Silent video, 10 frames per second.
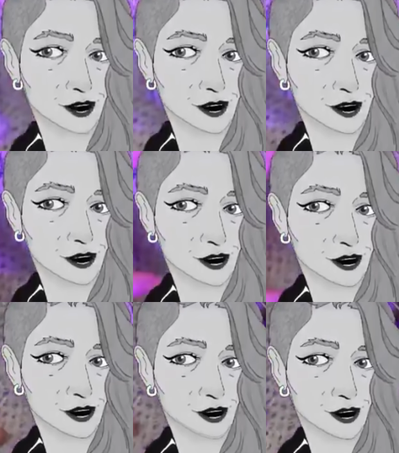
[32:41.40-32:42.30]
a
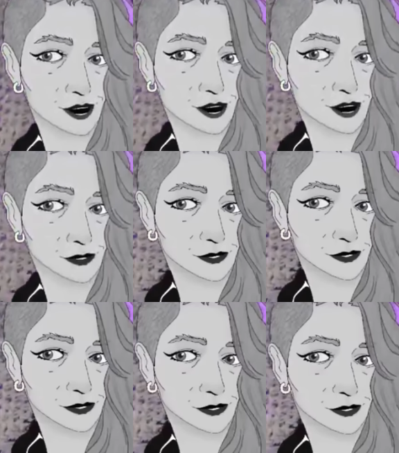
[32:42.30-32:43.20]
massive
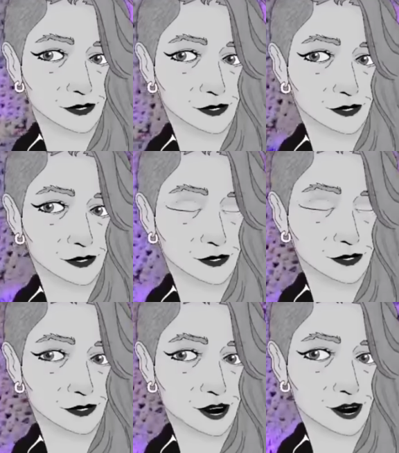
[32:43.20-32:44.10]

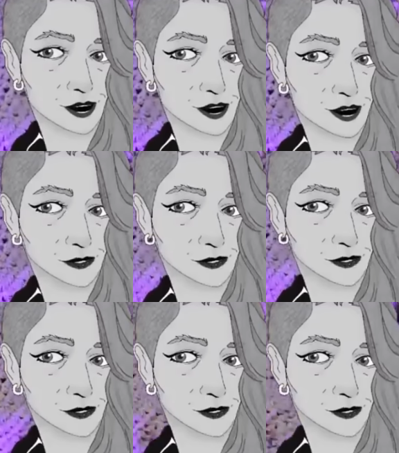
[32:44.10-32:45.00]
I
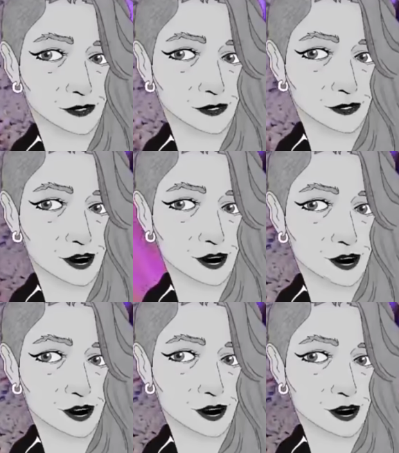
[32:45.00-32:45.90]
know this
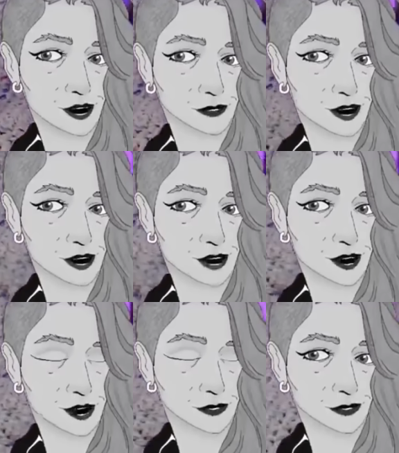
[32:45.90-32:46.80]
is not spun
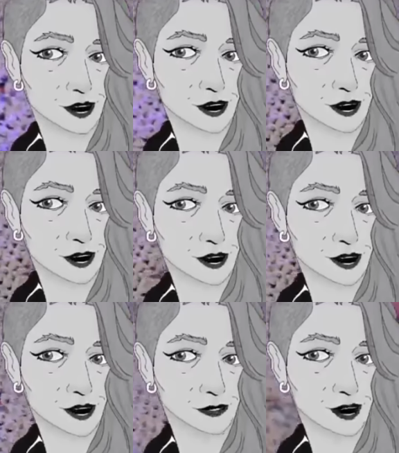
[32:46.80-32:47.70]
cotton, but I have a
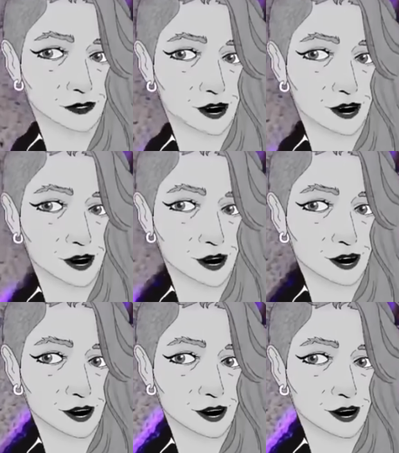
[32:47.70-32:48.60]
massive
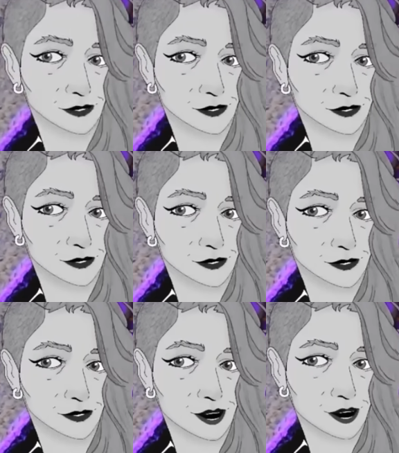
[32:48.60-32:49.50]
crocheted
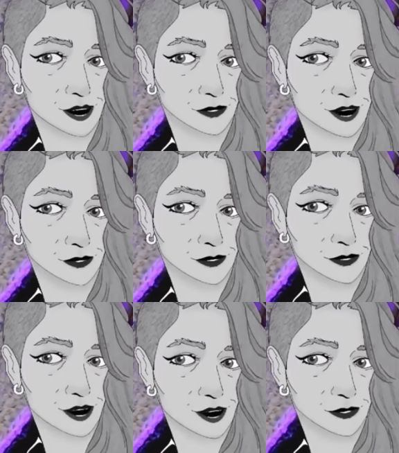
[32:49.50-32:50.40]
basket
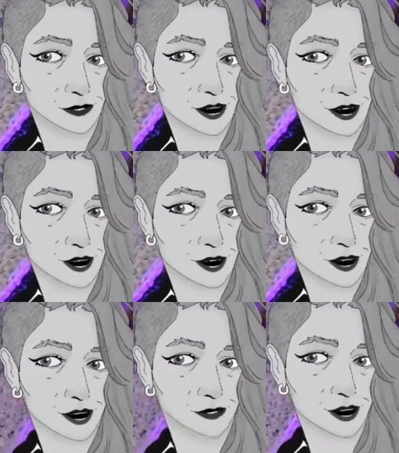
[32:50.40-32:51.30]
now with
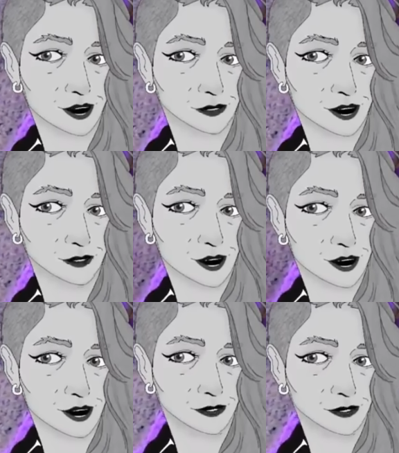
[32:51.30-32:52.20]
surgical
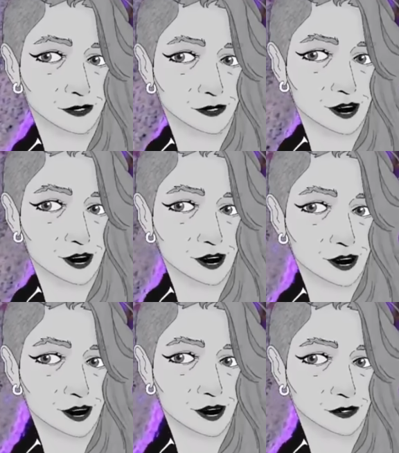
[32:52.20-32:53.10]
tubing around the
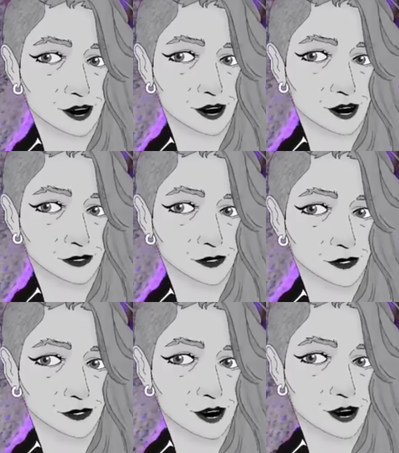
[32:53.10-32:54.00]
edge here,
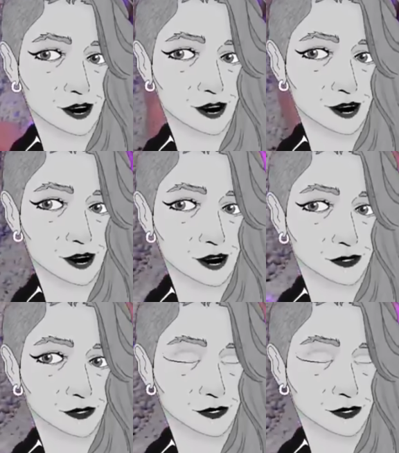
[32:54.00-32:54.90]
which is allowing
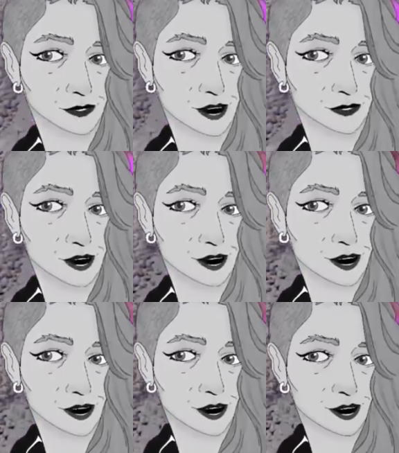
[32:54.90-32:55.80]
it to like
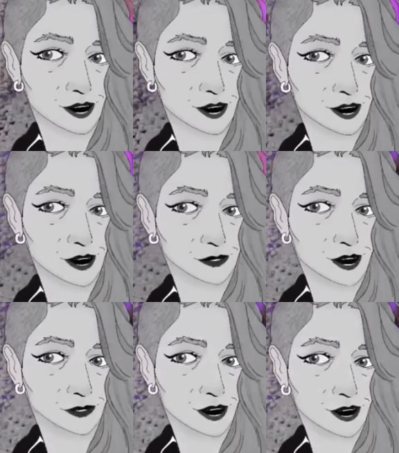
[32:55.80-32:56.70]
be rigid but still
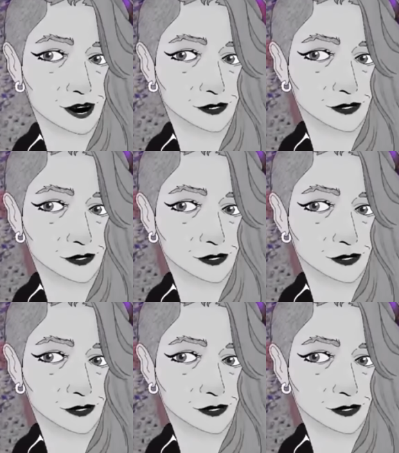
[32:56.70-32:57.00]
flexible.